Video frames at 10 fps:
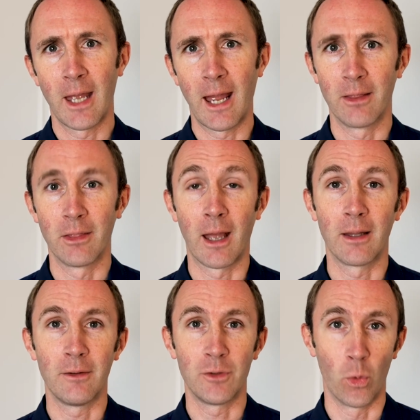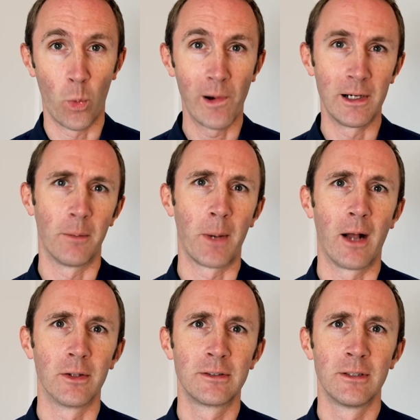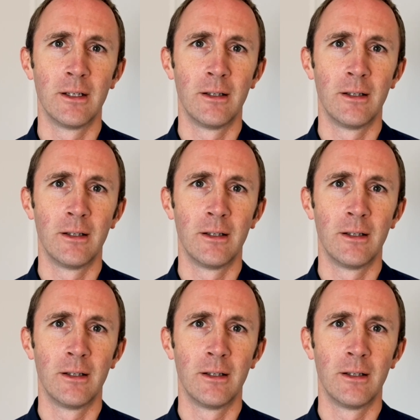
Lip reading: and that if you're worried about